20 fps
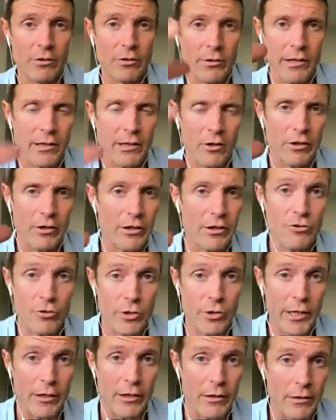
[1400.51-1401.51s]
They call it a
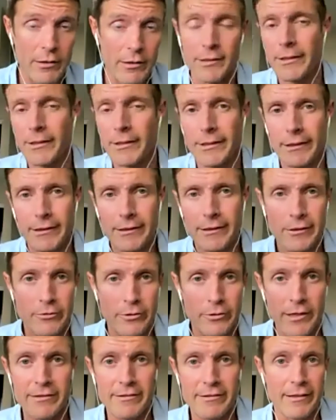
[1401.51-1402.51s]
trigger,
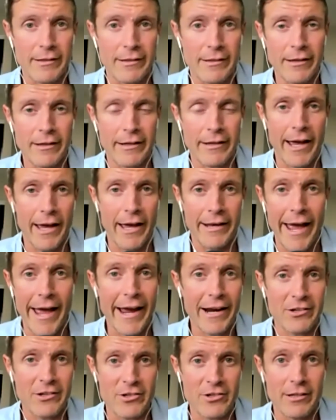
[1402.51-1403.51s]
creates an
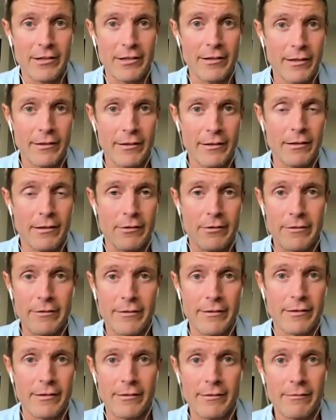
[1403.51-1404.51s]
action, and then there's
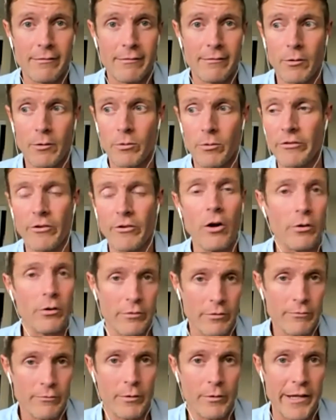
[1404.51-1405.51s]
a
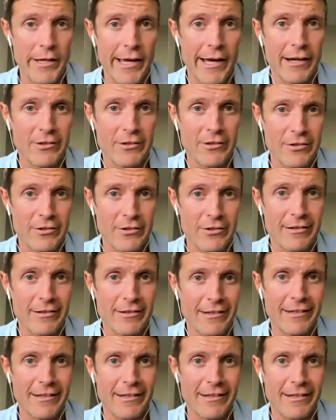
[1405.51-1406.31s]
result from the action.